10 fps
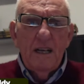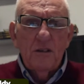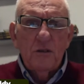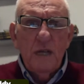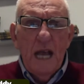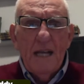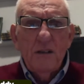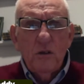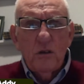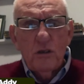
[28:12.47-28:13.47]
country
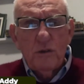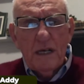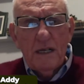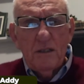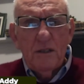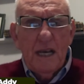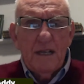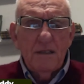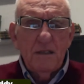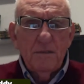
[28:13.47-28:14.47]
and or directly to
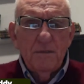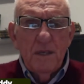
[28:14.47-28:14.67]
Canada,